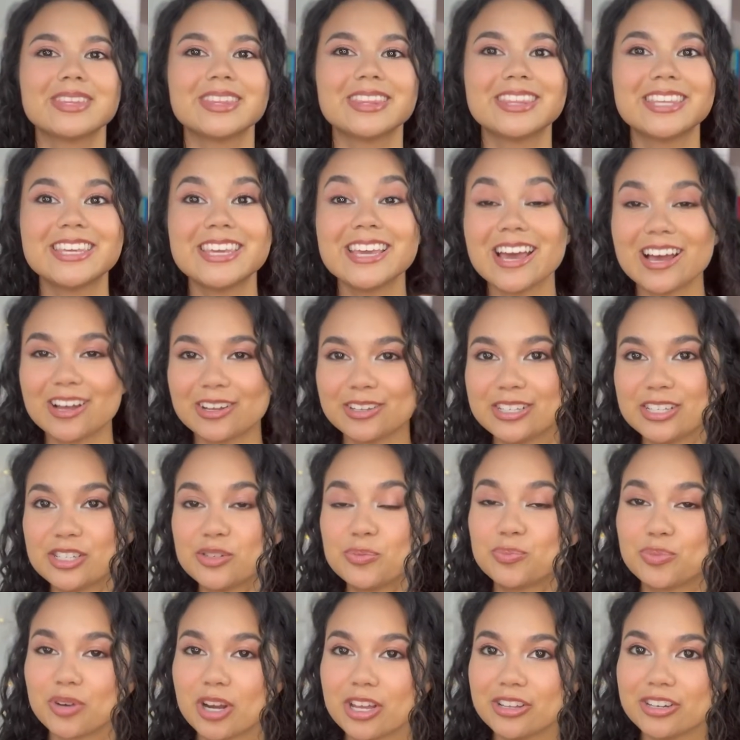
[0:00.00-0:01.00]
The
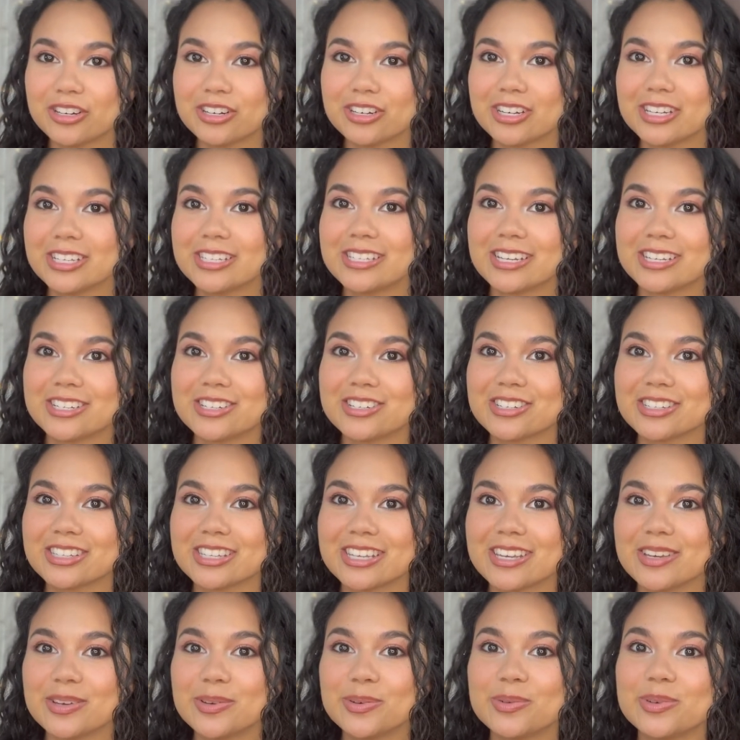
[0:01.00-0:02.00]
eldest brother,
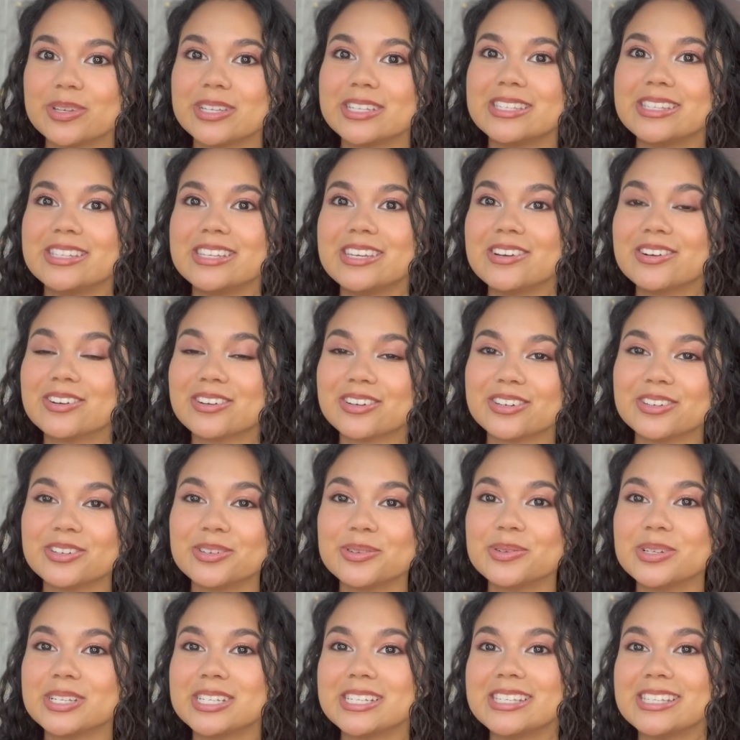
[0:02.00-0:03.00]
essentially, who is
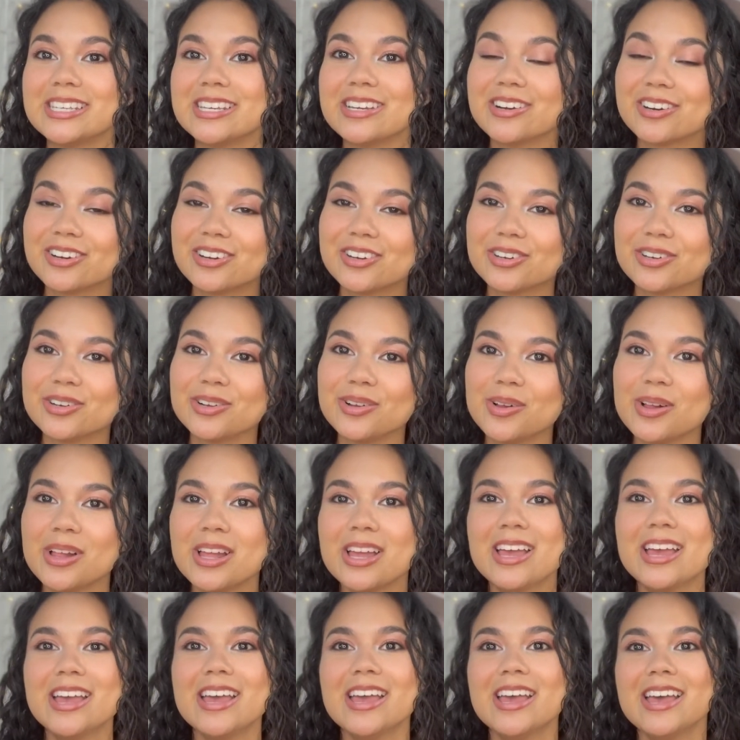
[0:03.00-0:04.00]
the earl,
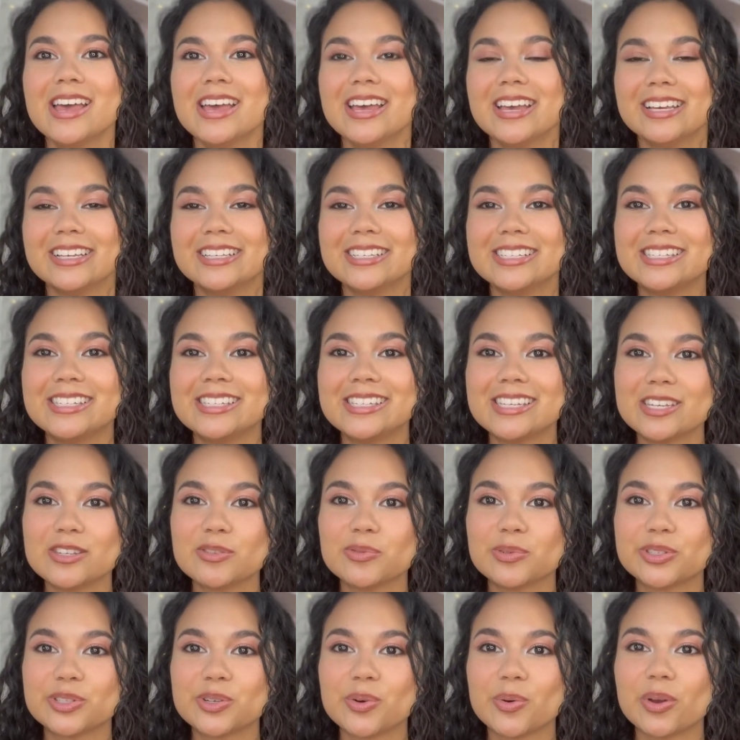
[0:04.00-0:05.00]
sees
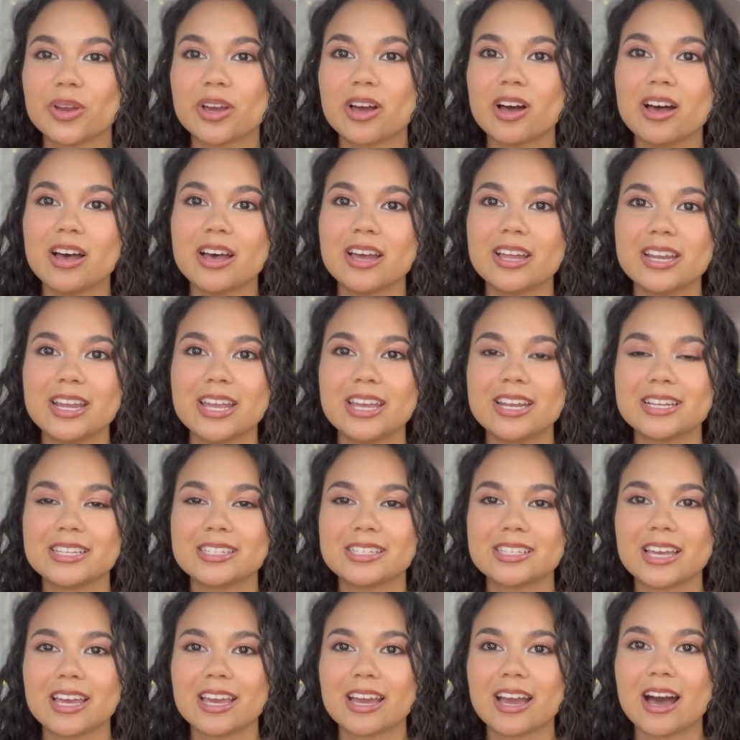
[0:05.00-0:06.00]
what's going on and
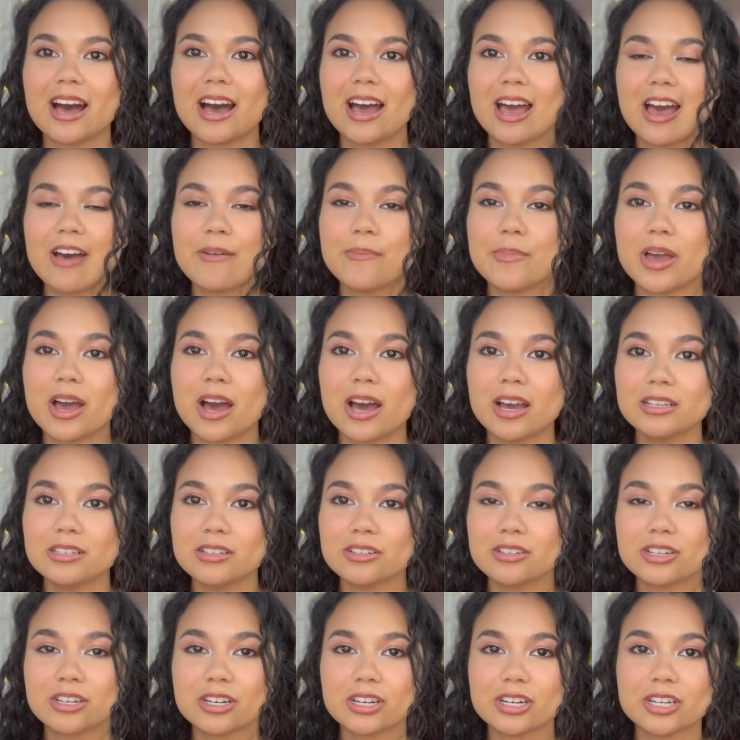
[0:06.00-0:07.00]
is like, I have my eyes
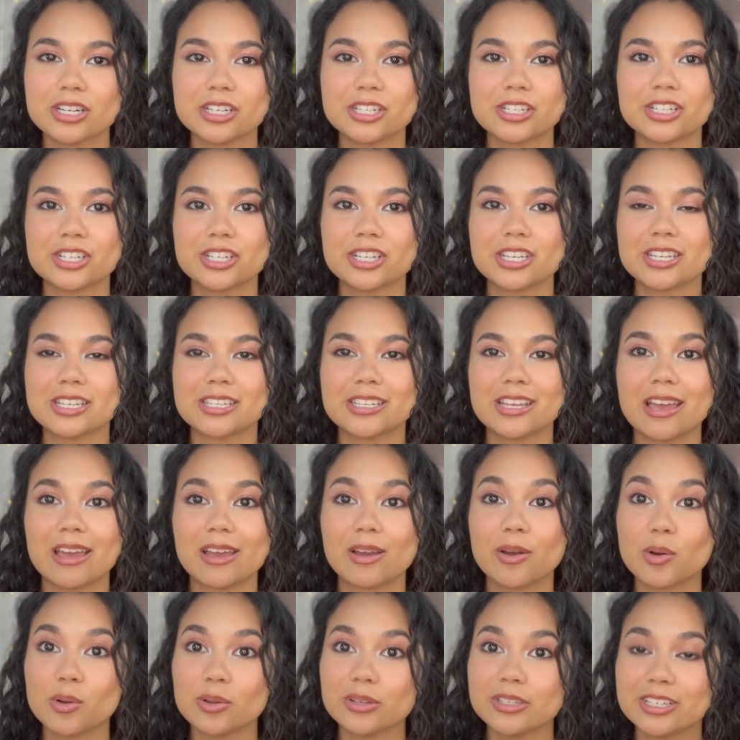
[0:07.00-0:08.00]
on her. She is
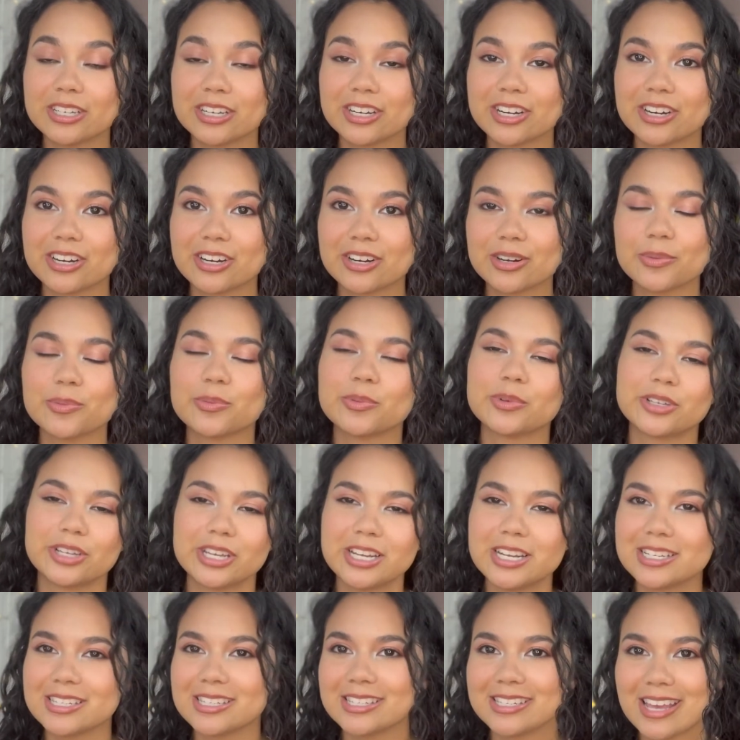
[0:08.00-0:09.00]
a gold digger. Well,
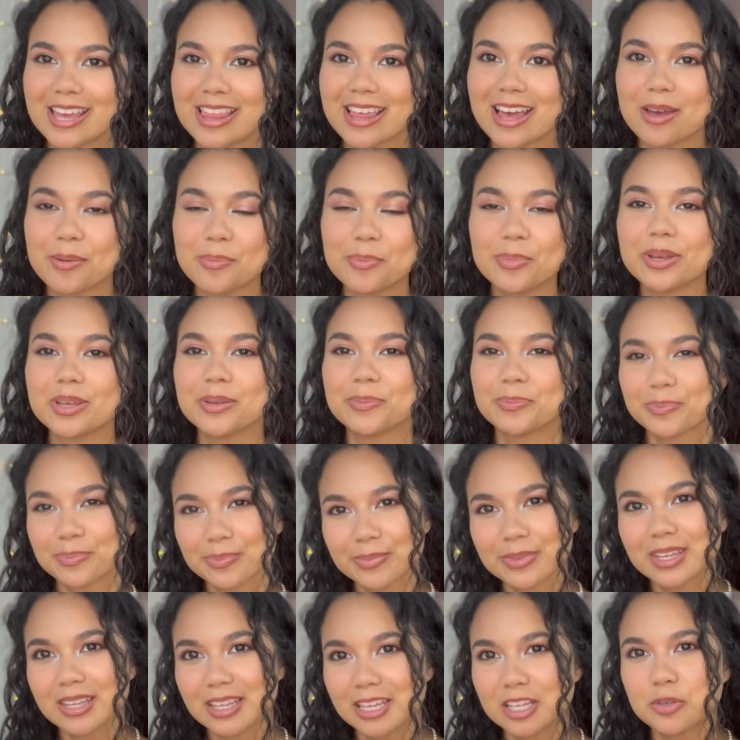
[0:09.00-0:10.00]
he doesn't say that, but
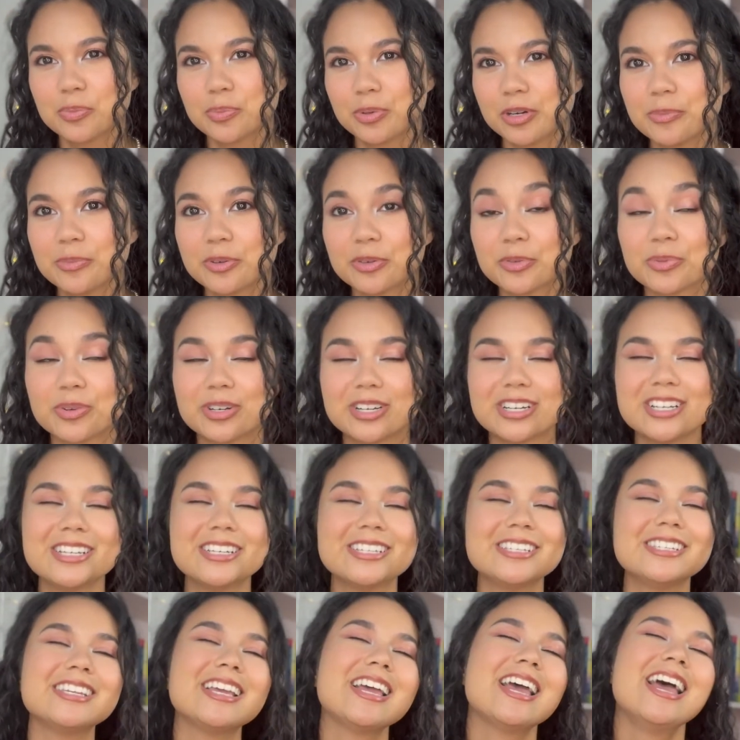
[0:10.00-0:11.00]
that's pretty much what it
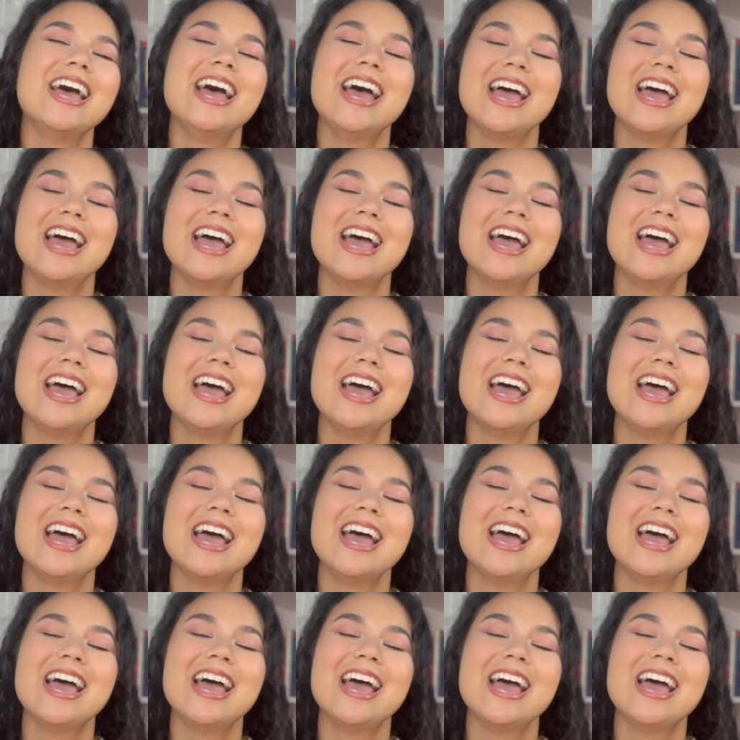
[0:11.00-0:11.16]
is.